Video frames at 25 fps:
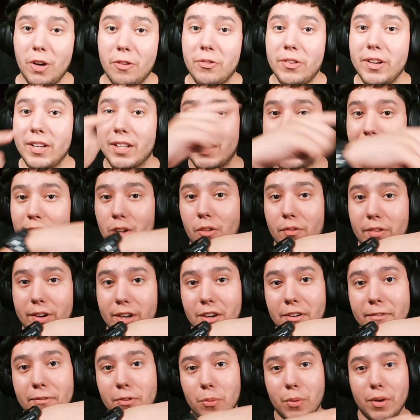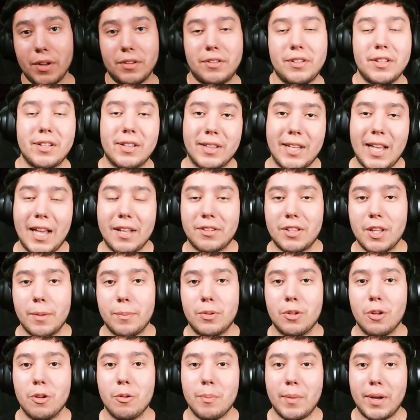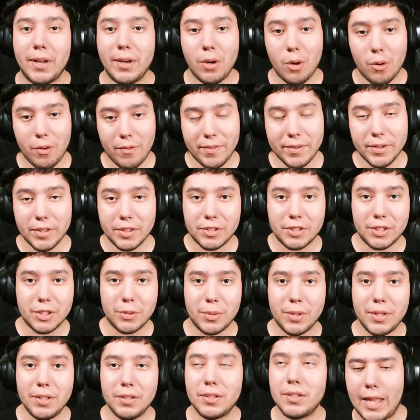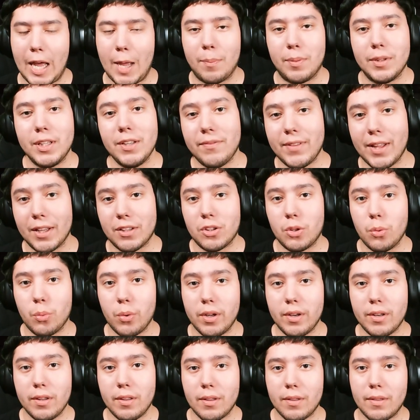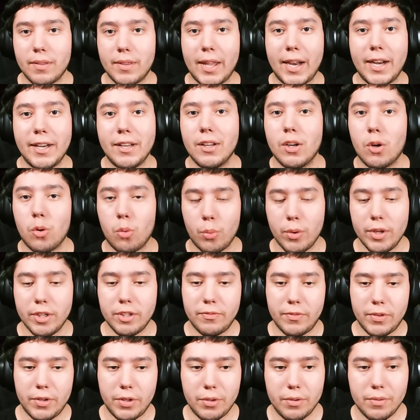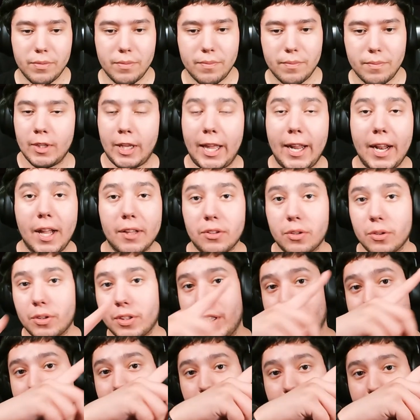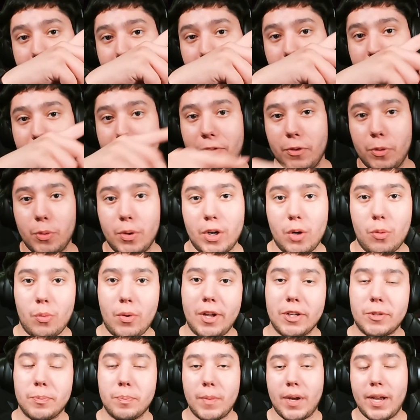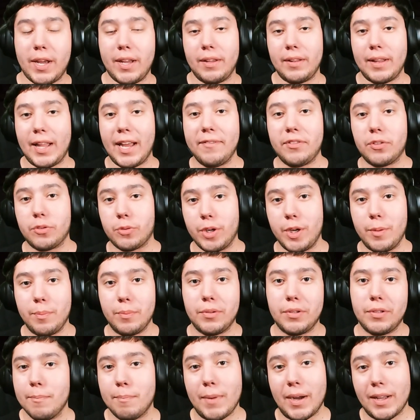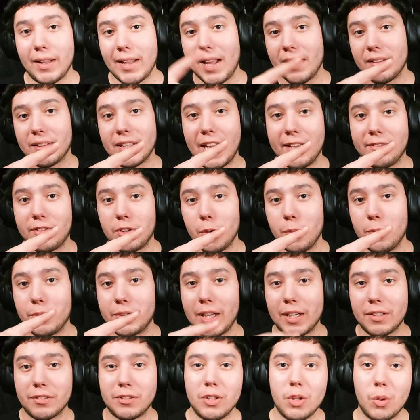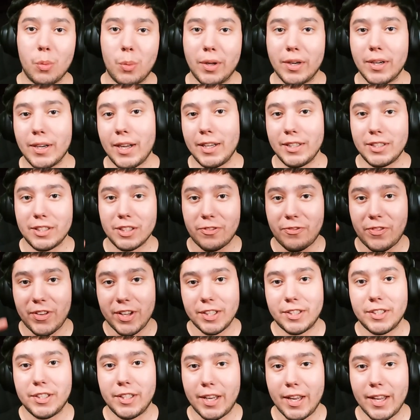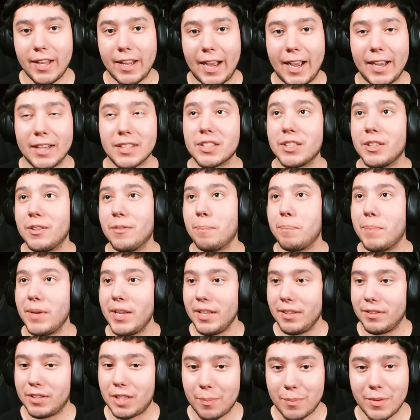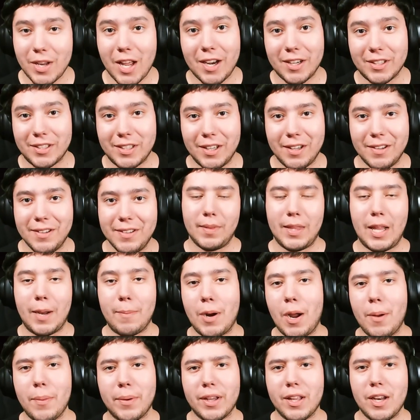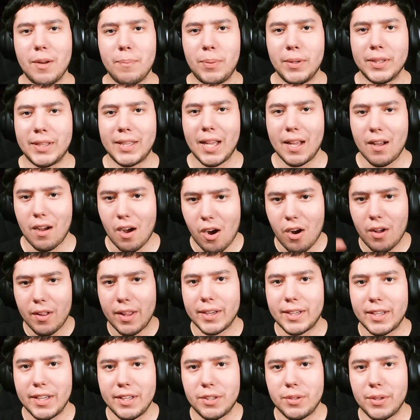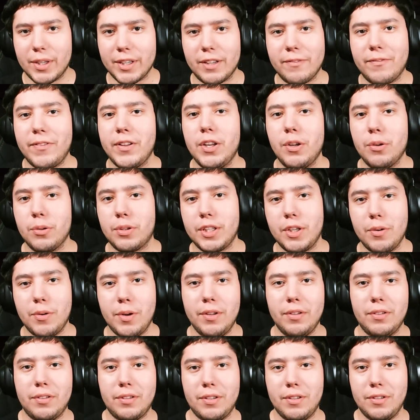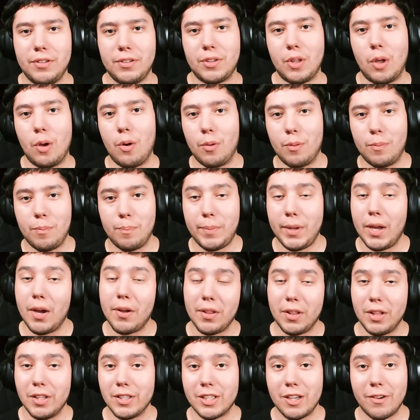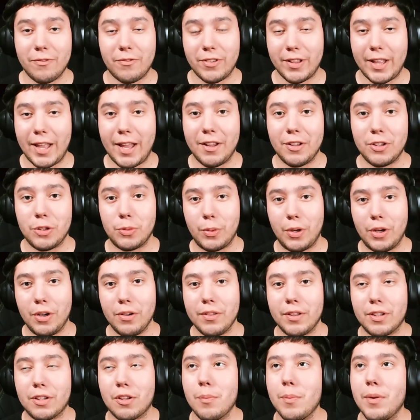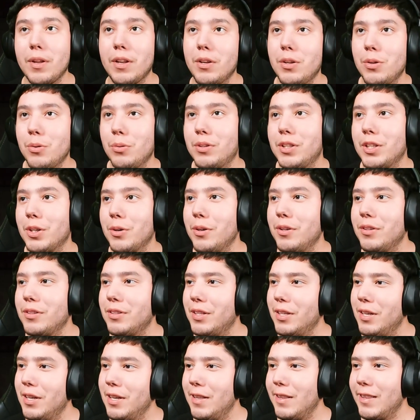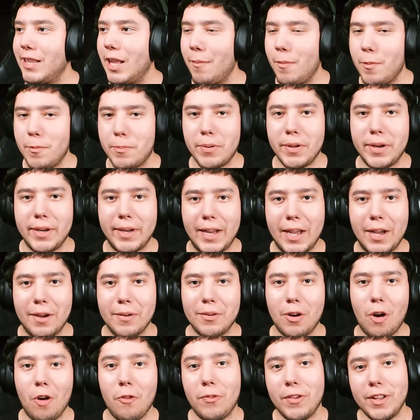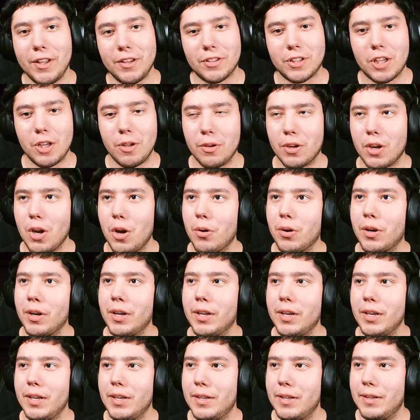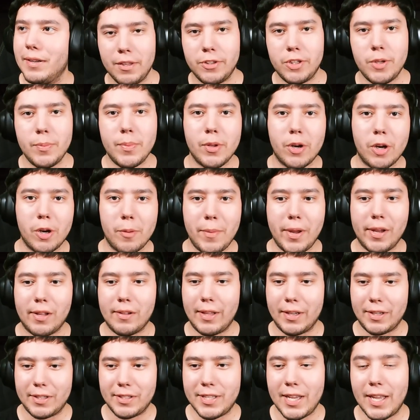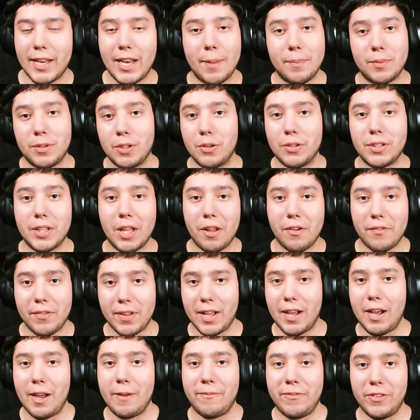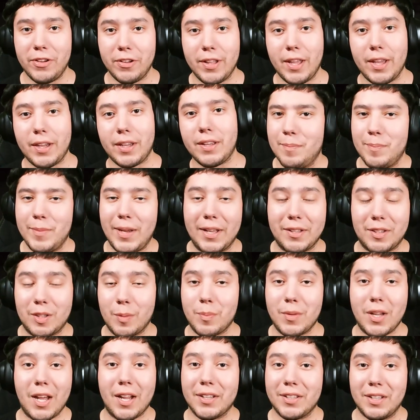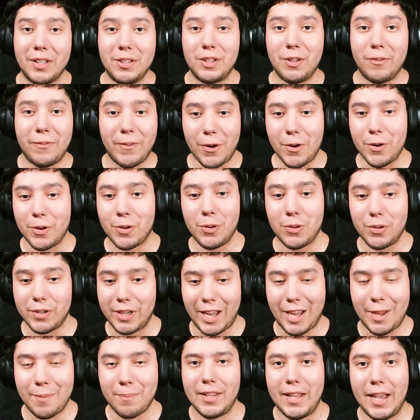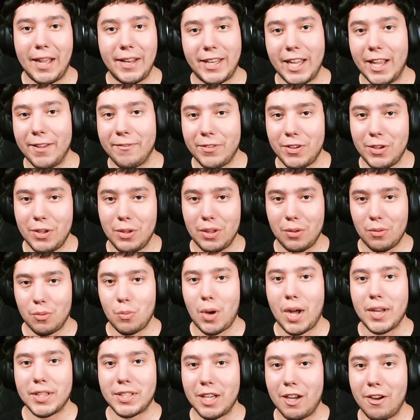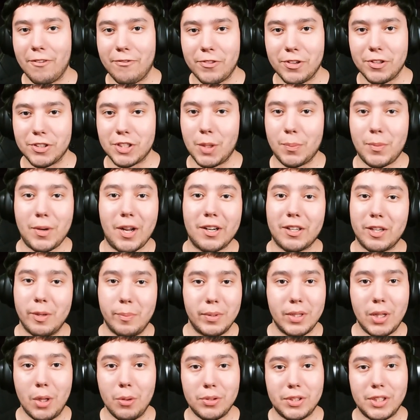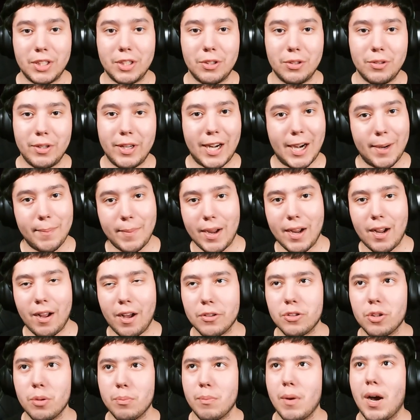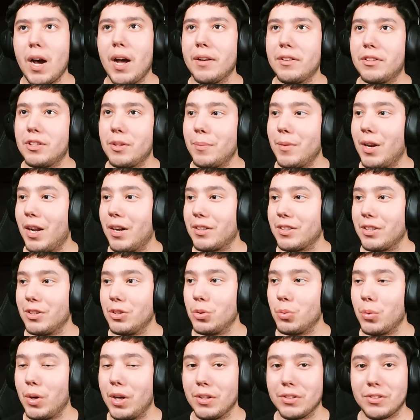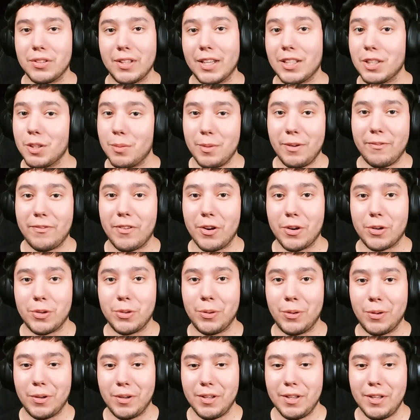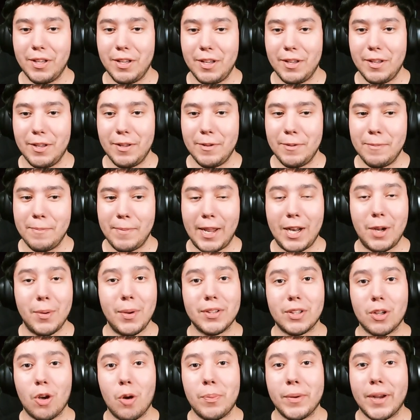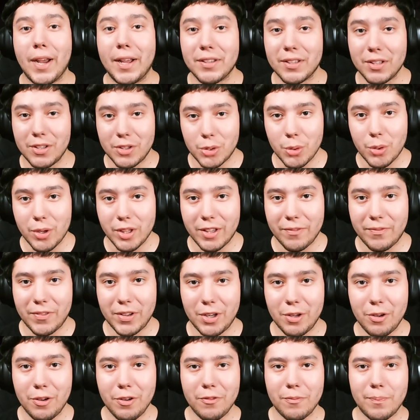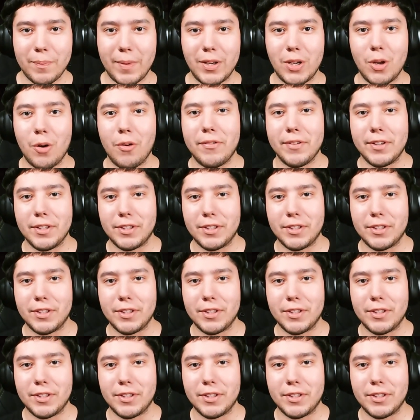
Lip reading: free to click over here if you want to see the last episode of my no event series. I believe that's the one that I did on Ridgeview. And also click up there if you want to watch my live streams. My last live stream is actually the one that I just finished today. I actually beat Subnautica. I'm probably going to put that all like into like a video series. So be on the lookout for that as well. There's going to be a new series I'll be putting out. Hopefully it's gonna go good. Should be able to make like 10 episodes out of that, I feel like. But yeah, Subnautica is a very cool game. And definitely watch out for Subnautica Below Zero. And I might also mod Subnautica as well. So that's gonna be very cool. But anyways, I hope you guys enjoyed the video of my Novin